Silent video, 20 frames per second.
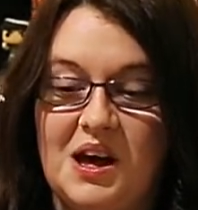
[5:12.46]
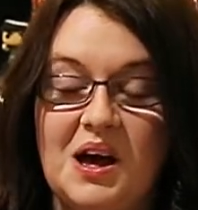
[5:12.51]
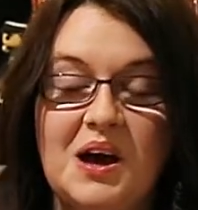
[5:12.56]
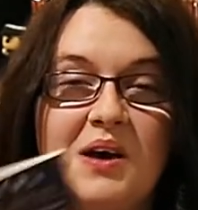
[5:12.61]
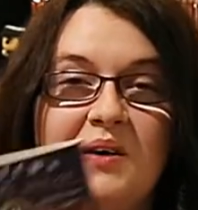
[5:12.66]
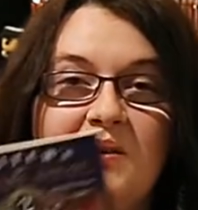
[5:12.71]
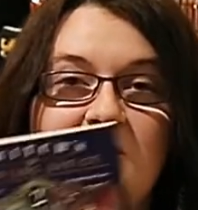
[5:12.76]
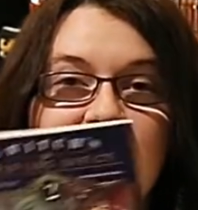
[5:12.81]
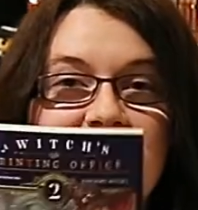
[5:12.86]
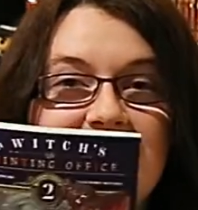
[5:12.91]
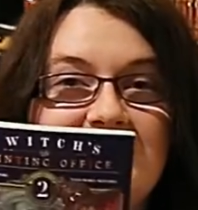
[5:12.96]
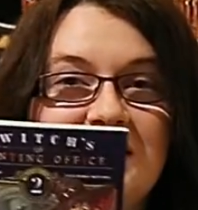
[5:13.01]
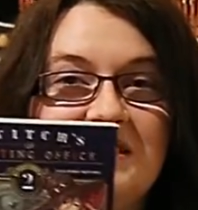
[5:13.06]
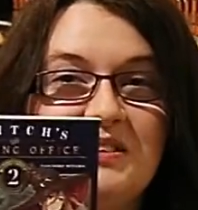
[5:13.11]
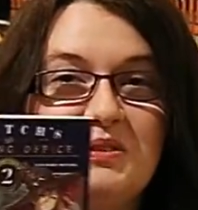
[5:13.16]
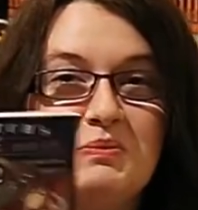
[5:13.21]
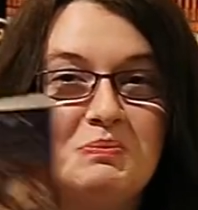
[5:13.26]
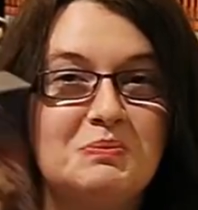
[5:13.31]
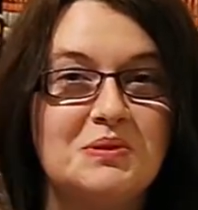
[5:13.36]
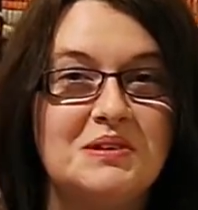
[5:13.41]
A
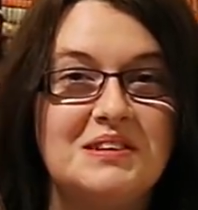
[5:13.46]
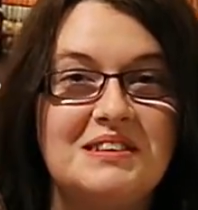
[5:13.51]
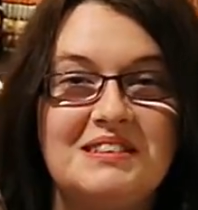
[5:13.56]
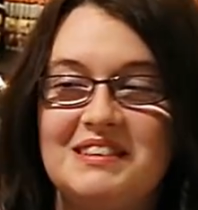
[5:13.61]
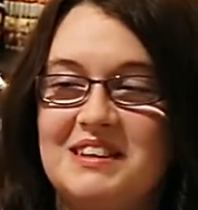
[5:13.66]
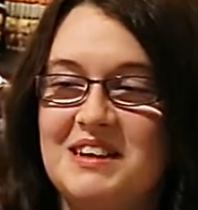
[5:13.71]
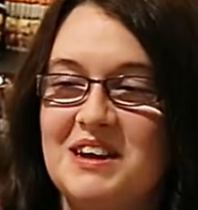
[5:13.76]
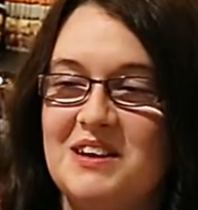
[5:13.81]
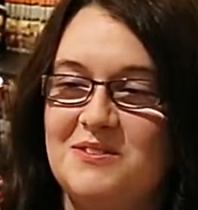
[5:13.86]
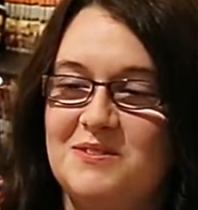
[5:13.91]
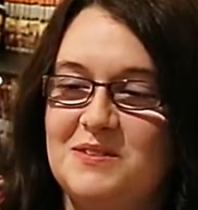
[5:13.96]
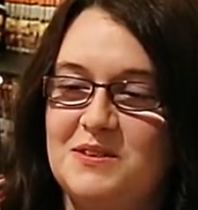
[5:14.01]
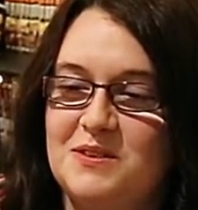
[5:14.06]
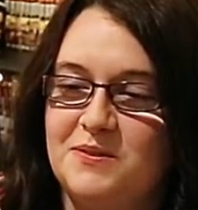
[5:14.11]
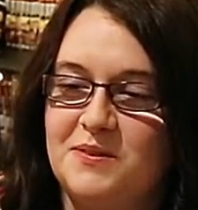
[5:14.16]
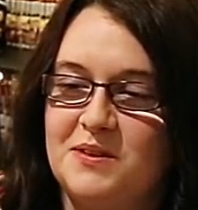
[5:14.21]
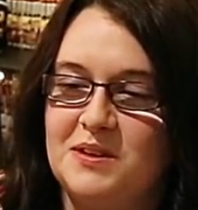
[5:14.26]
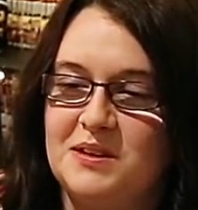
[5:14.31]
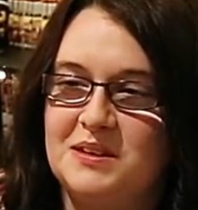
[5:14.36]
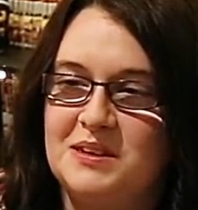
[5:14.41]
Witch's Printing Office
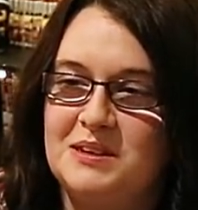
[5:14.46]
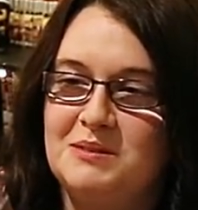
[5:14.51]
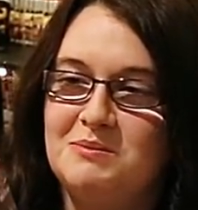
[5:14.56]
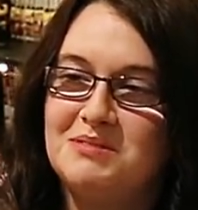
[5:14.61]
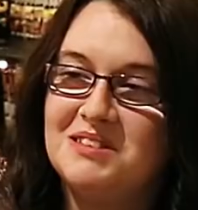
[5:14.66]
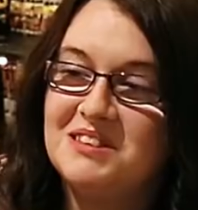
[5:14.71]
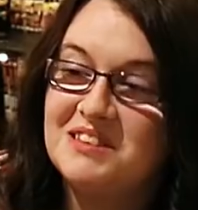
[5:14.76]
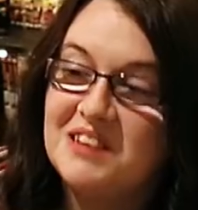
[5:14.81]
Volume